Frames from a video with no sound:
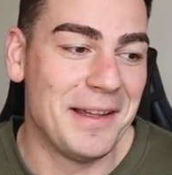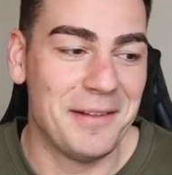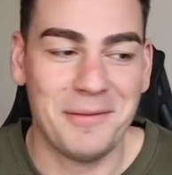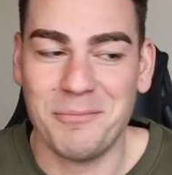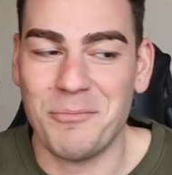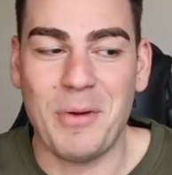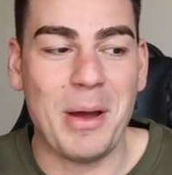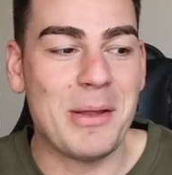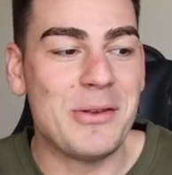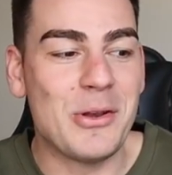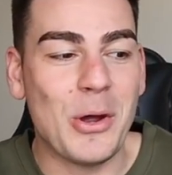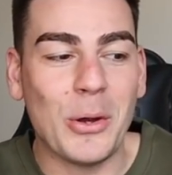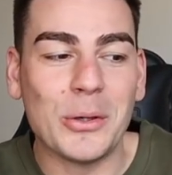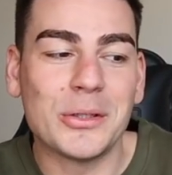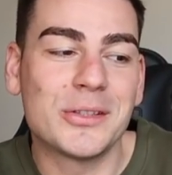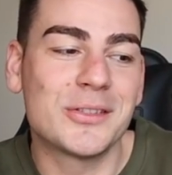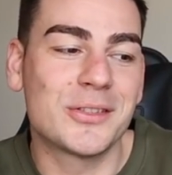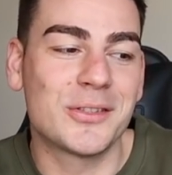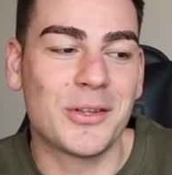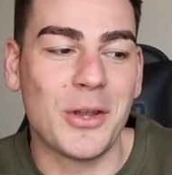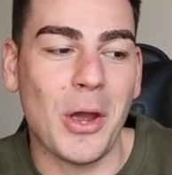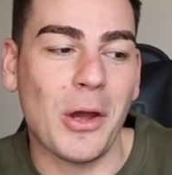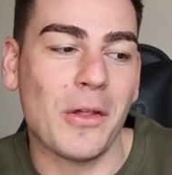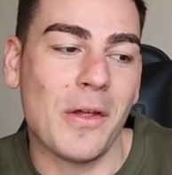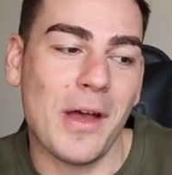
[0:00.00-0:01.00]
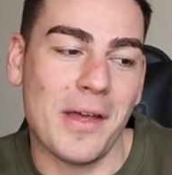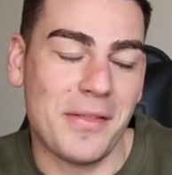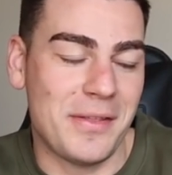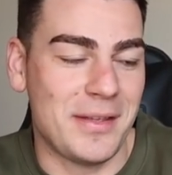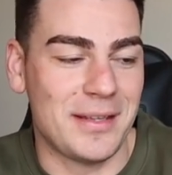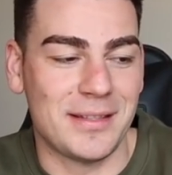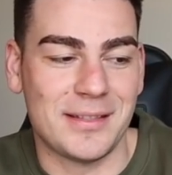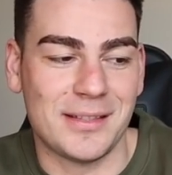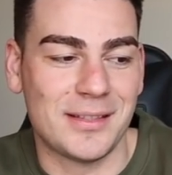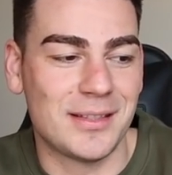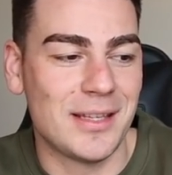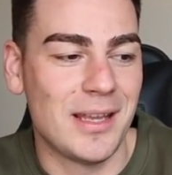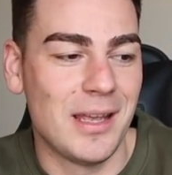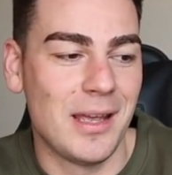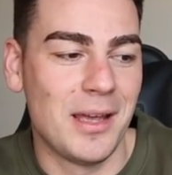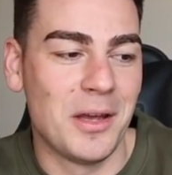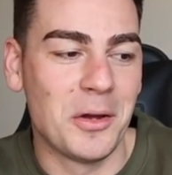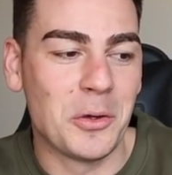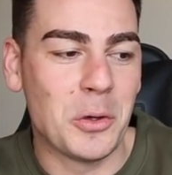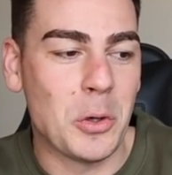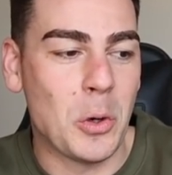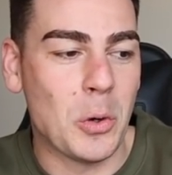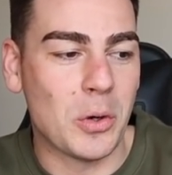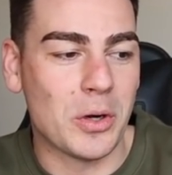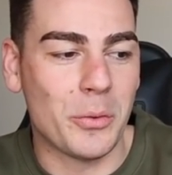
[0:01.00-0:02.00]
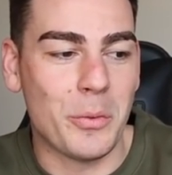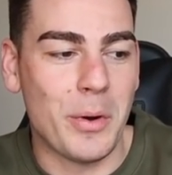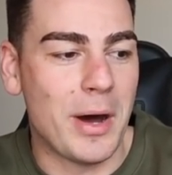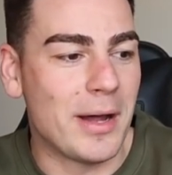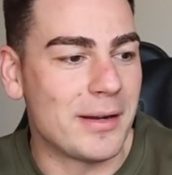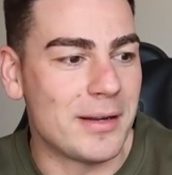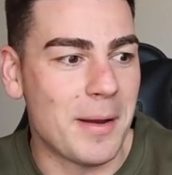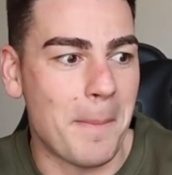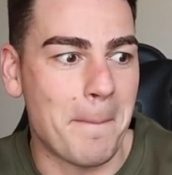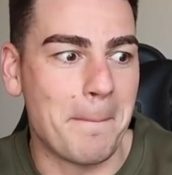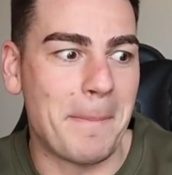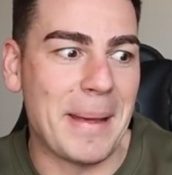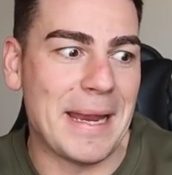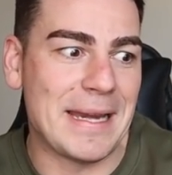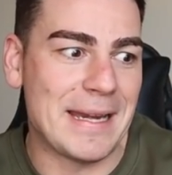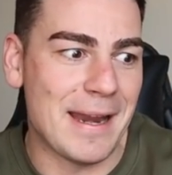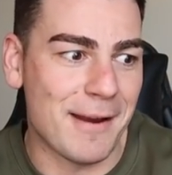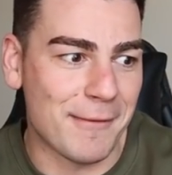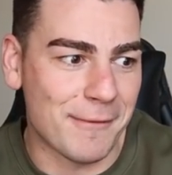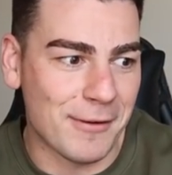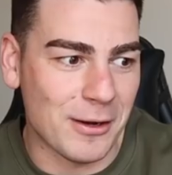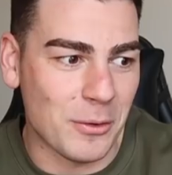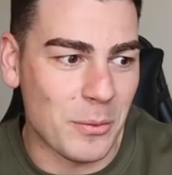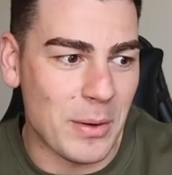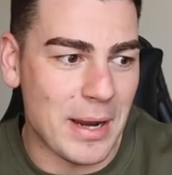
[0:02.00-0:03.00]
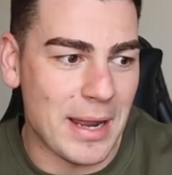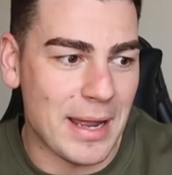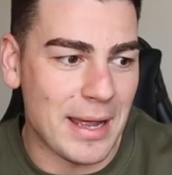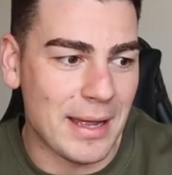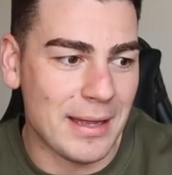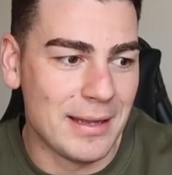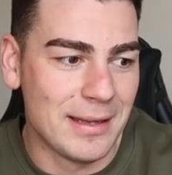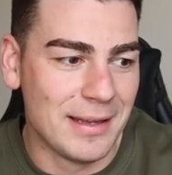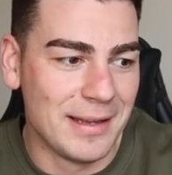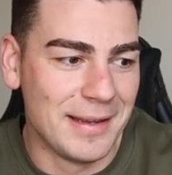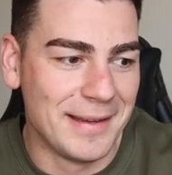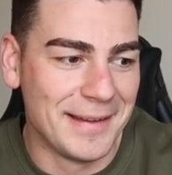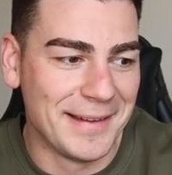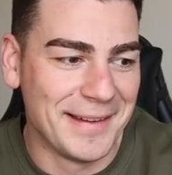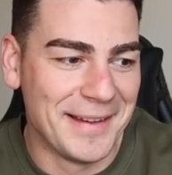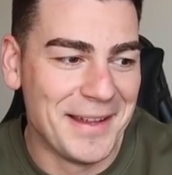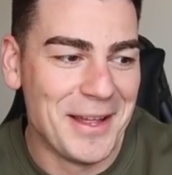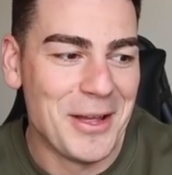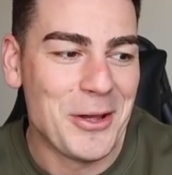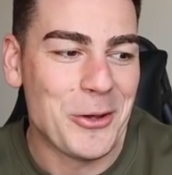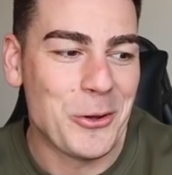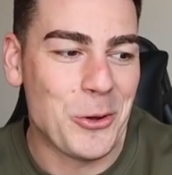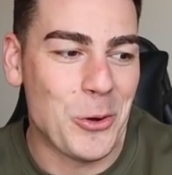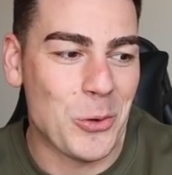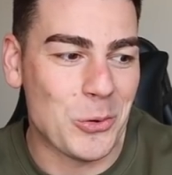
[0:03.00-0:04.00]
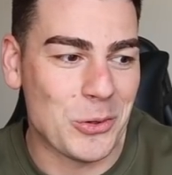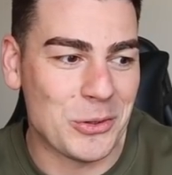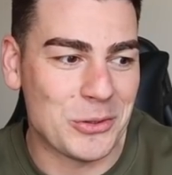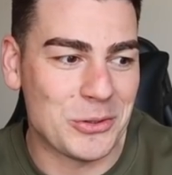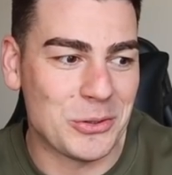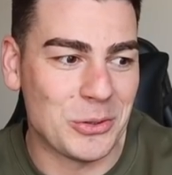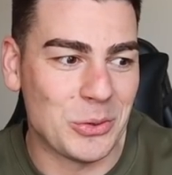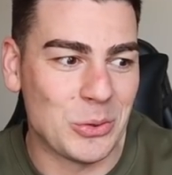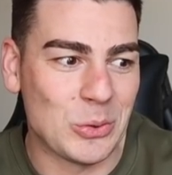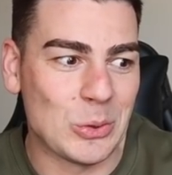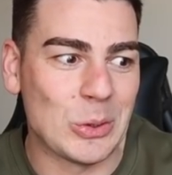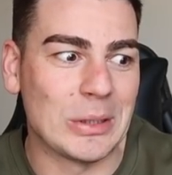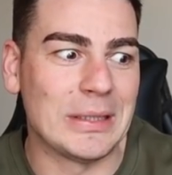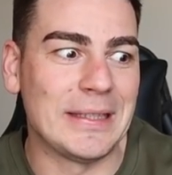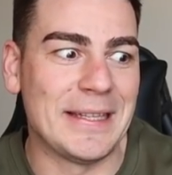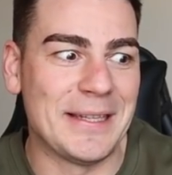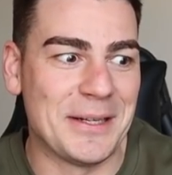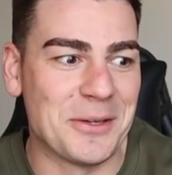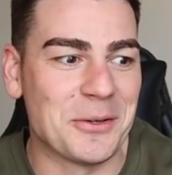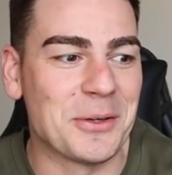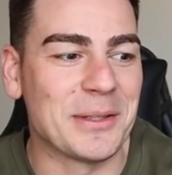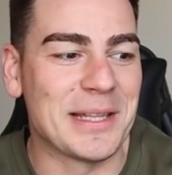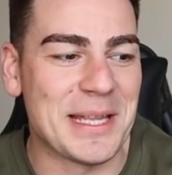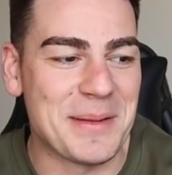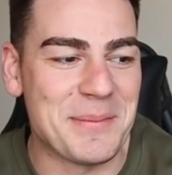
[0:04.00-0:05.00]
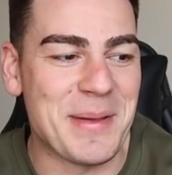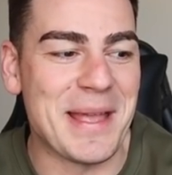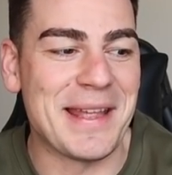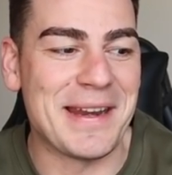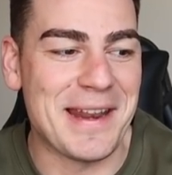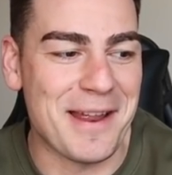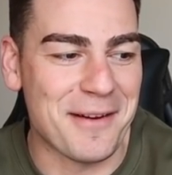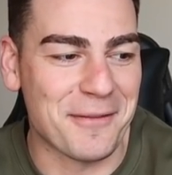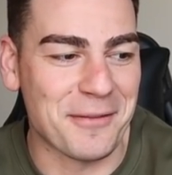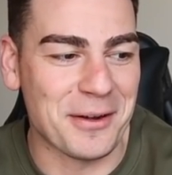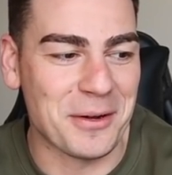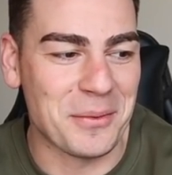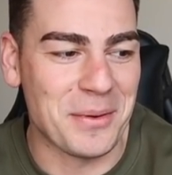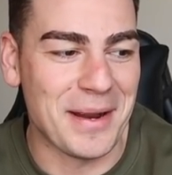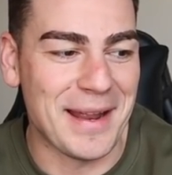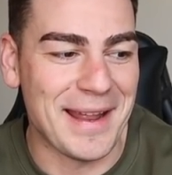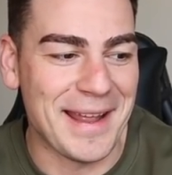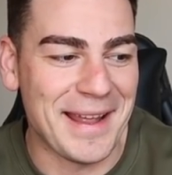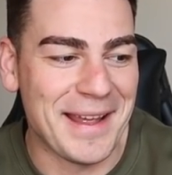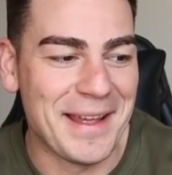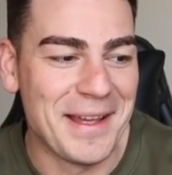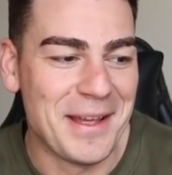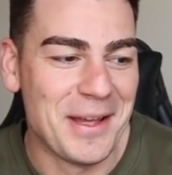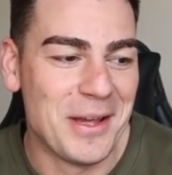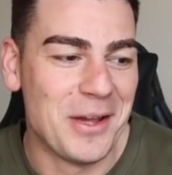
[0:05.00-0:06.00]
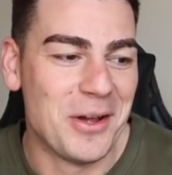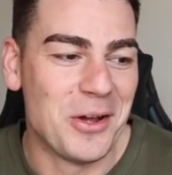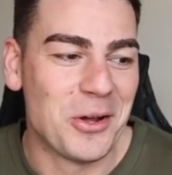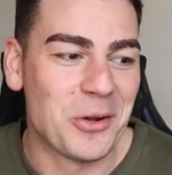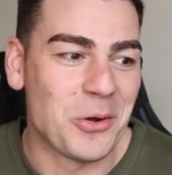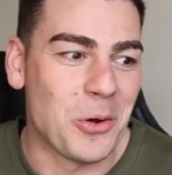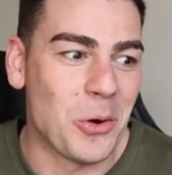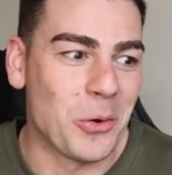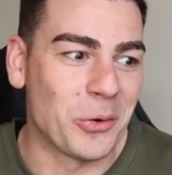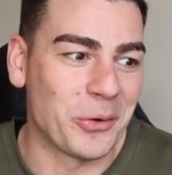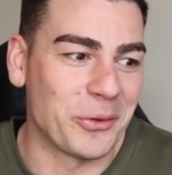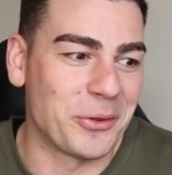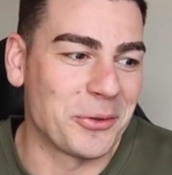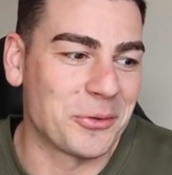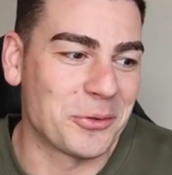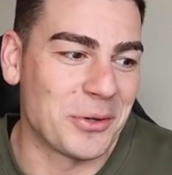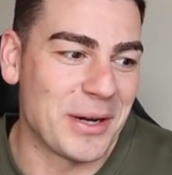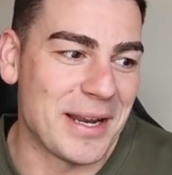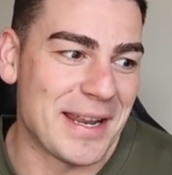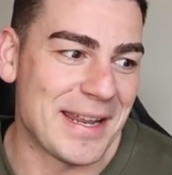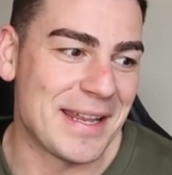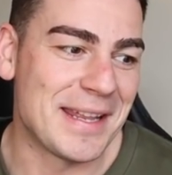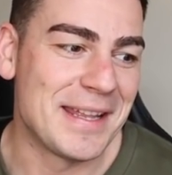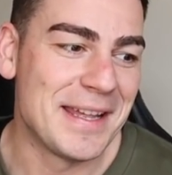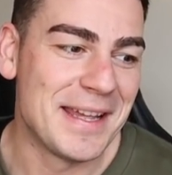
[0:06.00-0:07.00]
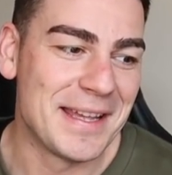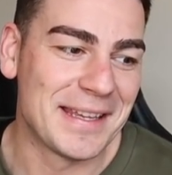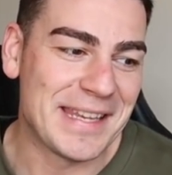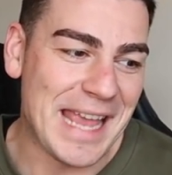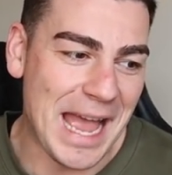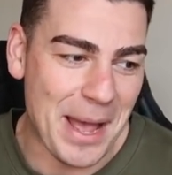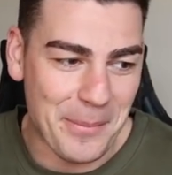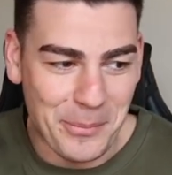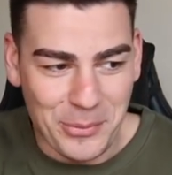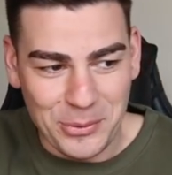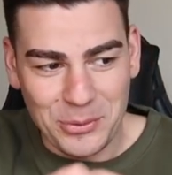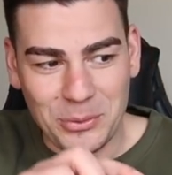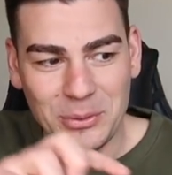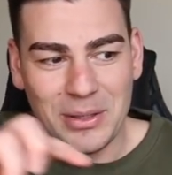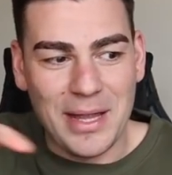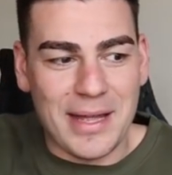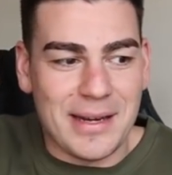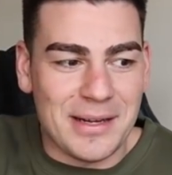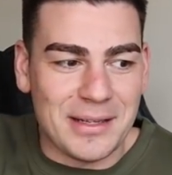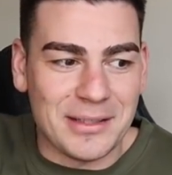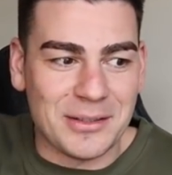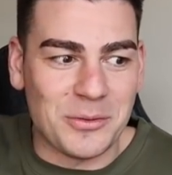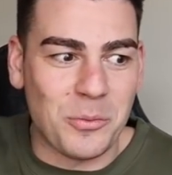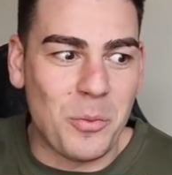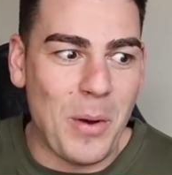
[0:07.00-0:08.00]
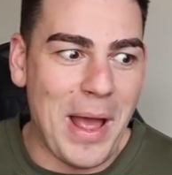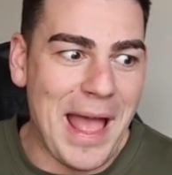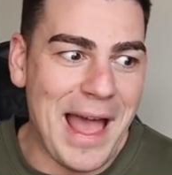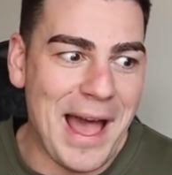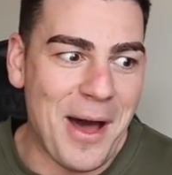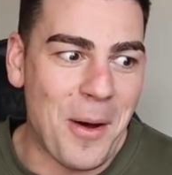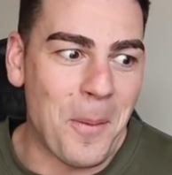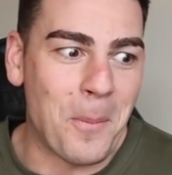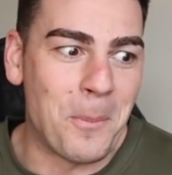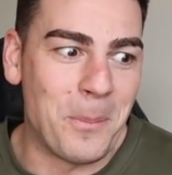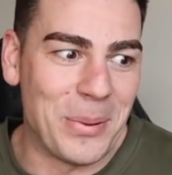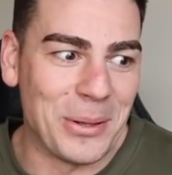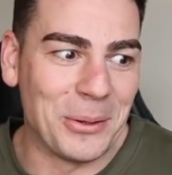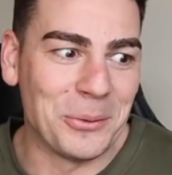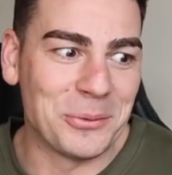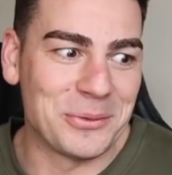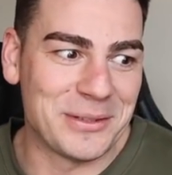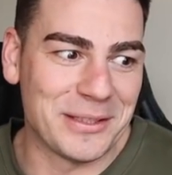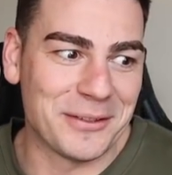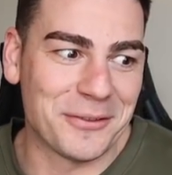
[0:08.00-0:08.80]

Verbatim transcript: my notes go like this. Quarter one, been everywhere. Quarter two, literally been everywhere. Quarter three, capital letters, wow, built